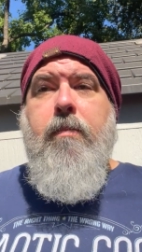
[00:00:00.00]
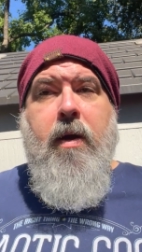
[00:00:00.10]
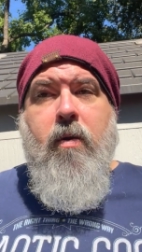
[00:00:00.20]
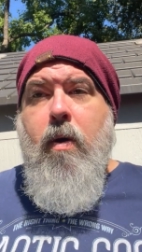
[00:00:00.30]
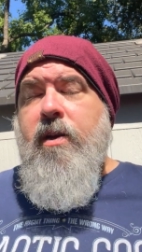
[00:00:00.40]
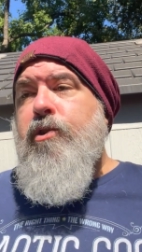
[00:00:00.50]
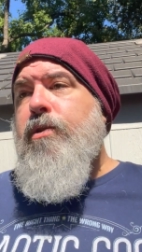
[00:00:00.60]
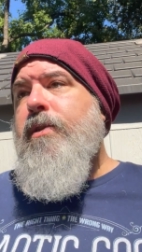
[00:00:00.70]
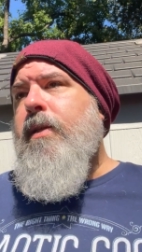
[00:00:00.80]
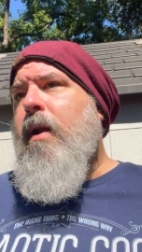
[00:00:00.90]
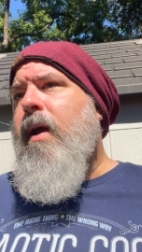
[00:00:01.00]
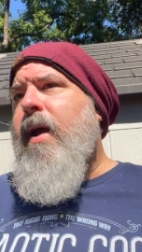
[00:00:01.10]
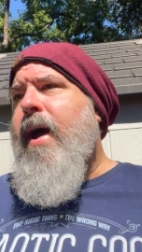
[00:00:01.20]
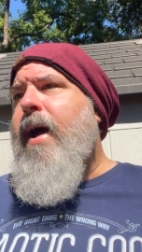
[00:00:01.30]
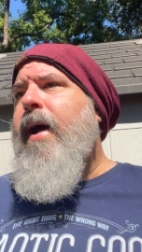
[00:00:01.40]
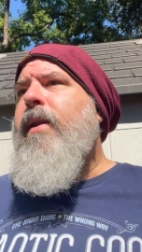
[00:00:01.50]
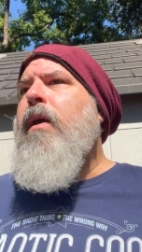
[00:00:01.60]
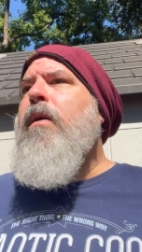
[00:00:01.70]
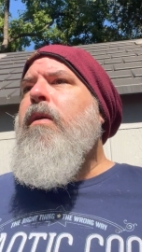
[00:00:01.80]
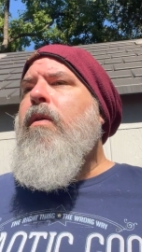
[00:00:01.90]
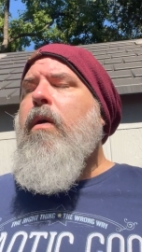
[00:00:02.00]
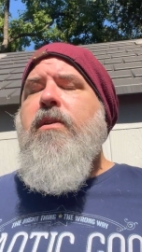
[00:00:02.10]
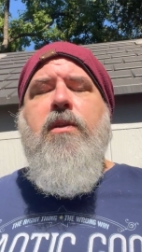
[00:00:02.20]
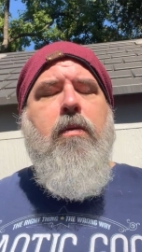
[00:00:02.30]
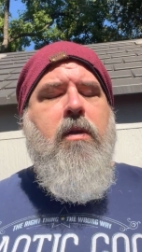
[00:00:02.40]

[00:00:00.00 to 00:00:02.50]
my questions that I had. also